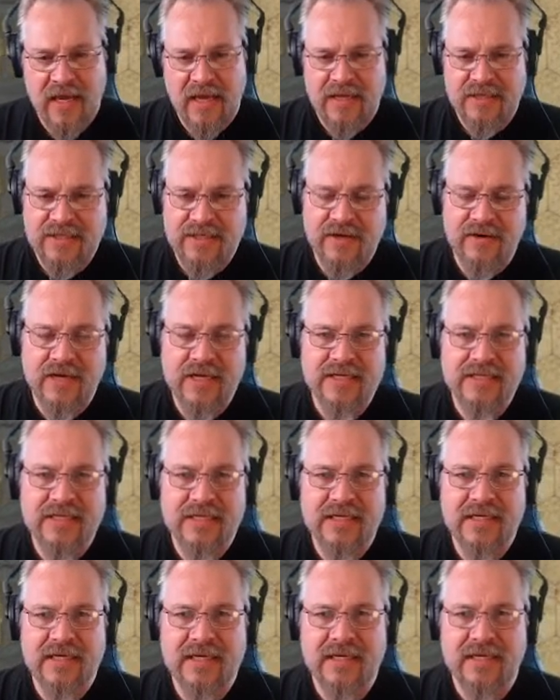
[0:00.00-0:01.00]

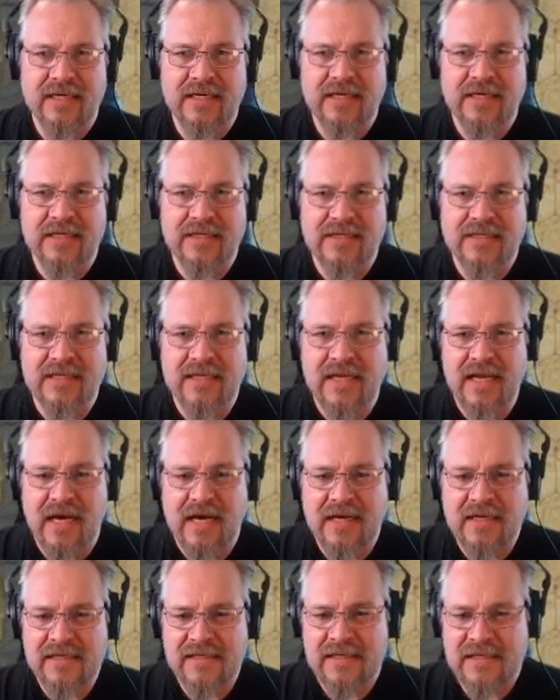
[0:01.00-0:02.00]
Syrinx is
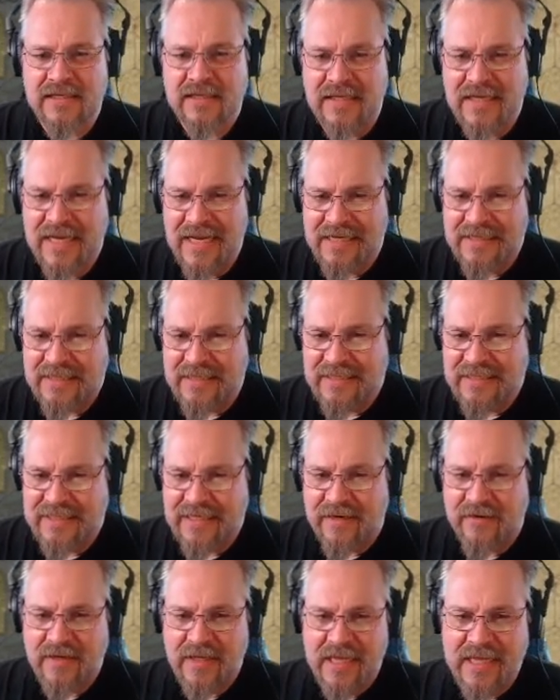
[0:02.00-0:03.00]
not
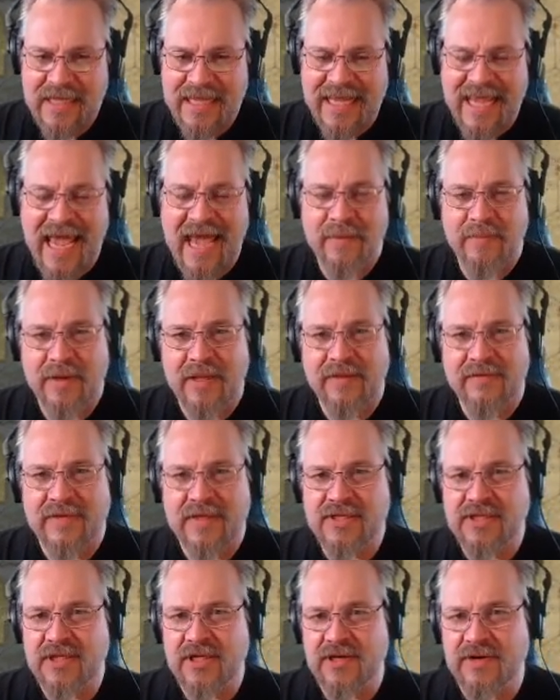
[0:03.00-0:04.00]
necessarily the capital of the
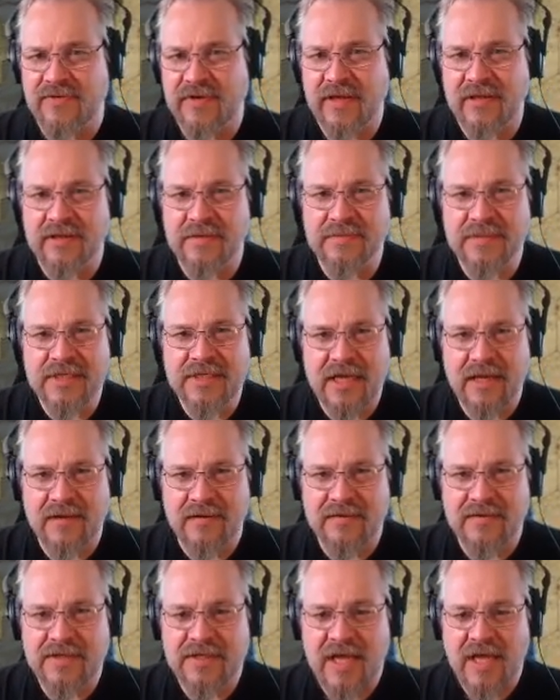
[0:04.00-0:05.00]
Slindari
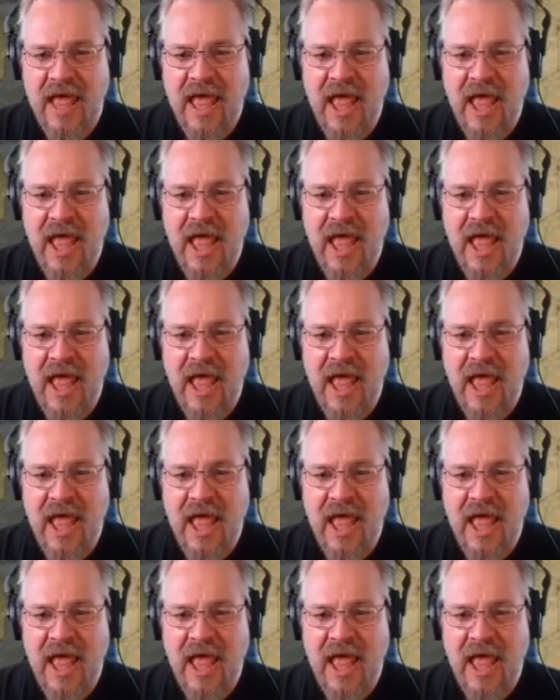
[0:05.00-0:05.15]
themselves,